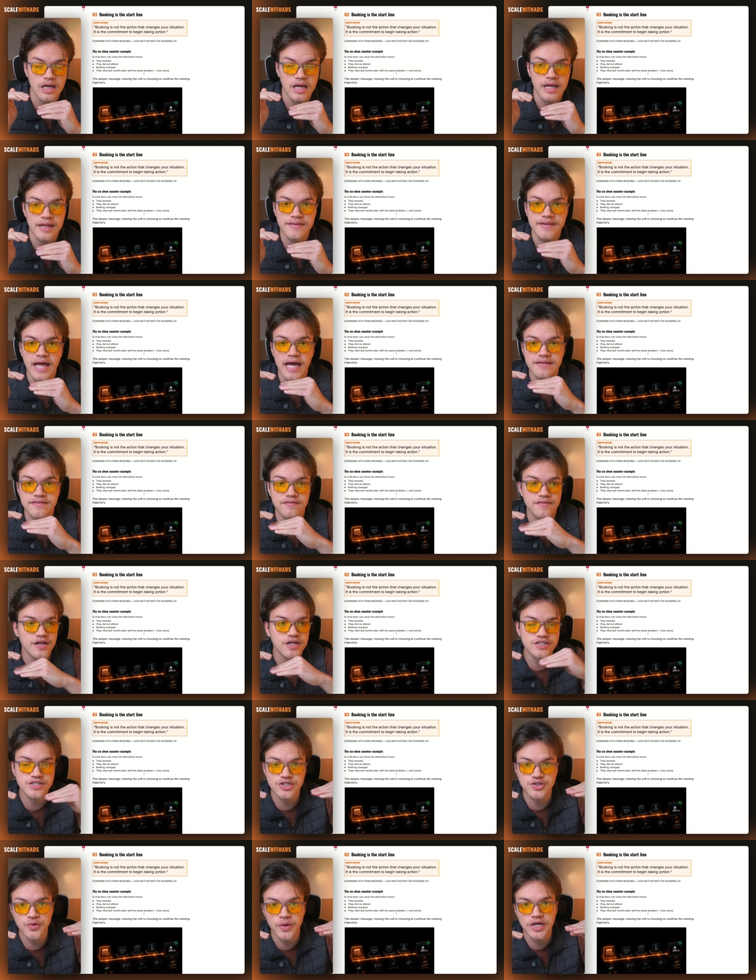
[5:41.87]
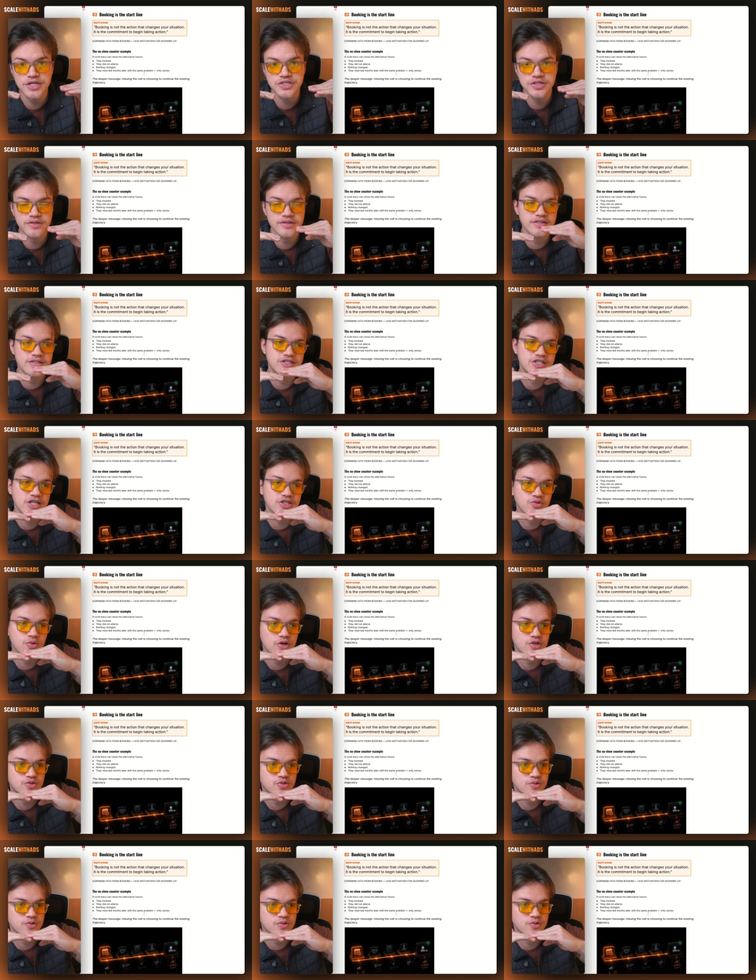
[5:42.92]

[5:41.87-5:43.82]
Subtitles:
that their situation is just going